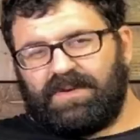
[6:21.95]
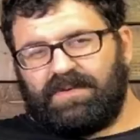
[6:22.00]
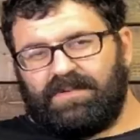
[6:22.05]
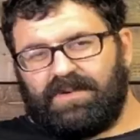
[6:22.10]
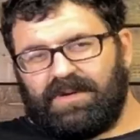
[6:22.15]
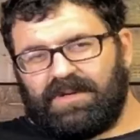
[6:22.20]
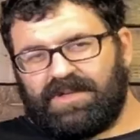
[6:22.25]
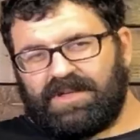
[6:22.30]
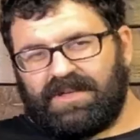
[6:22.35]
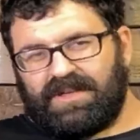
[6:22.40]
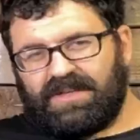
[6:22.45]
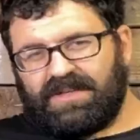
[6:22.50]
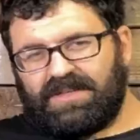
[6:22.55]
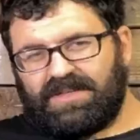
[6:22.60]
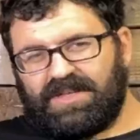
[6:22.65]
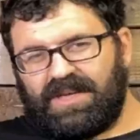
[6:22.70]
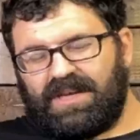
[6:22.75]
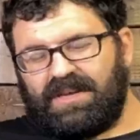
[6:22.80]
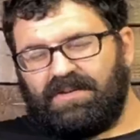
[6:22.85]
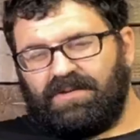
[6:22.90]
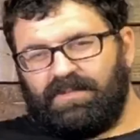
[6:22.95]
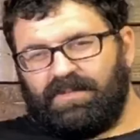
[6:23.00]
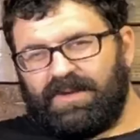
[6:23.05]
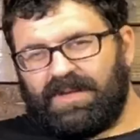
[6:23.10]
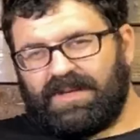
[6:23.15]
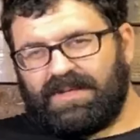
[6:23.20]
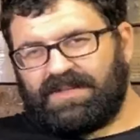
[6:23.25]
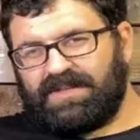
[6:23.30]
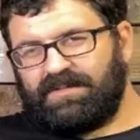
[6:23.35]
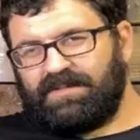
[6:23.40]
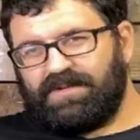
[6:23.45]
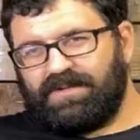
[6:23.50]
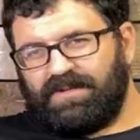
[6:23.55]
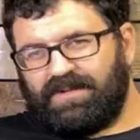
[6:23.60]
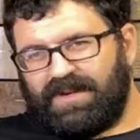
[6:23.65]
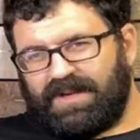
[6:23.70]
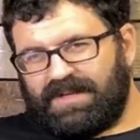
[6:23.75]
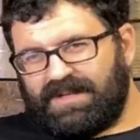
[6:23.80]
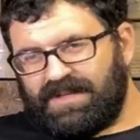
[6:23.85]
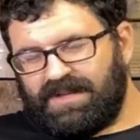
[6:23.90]
be watching this channel because I'm
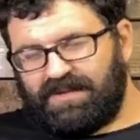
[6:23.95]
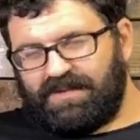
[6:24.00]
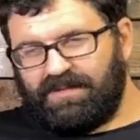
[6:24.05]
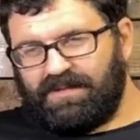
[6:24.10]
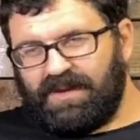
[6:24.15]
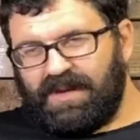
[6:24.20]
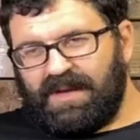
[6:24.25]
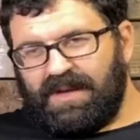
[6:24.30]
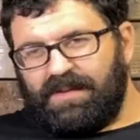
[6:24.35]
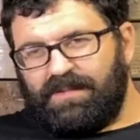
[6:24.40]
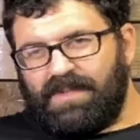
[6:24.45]
going to